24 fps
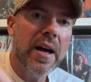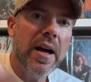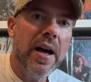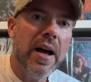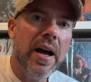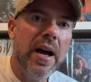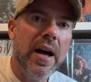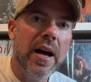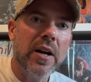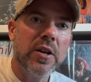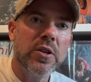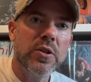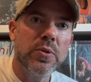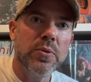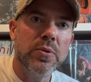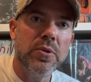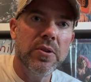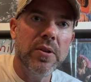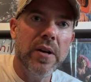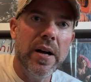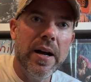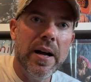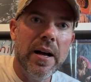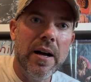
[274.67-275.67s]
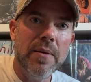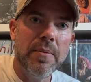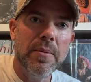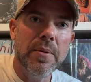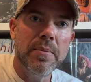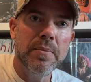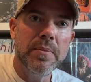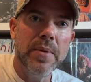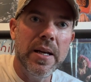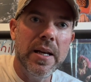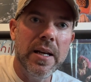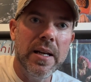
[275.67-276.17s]
actual
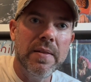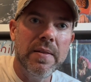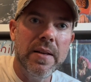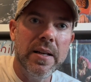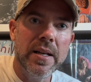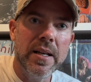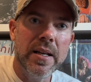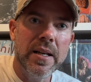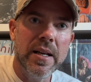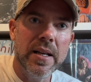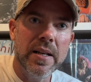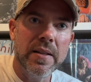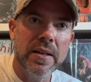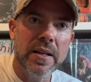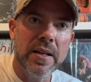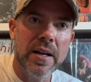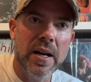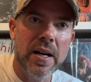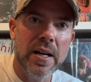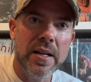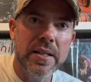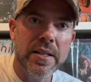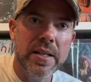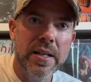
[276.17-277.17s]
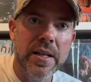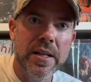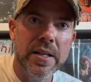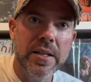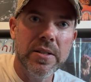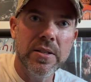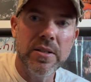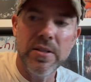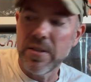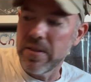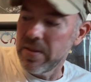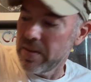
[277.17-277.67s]
album and the
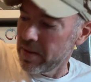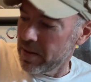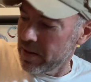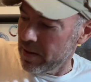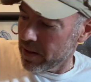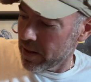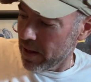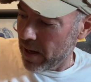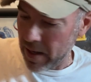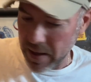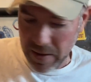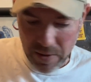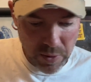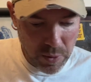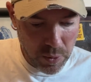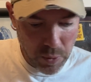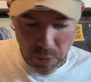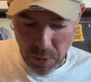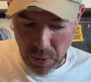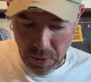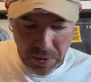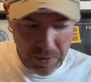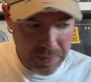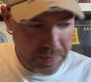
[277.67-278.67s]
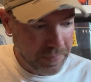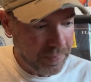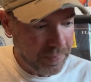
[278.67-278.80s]
contents. It's kind of cool.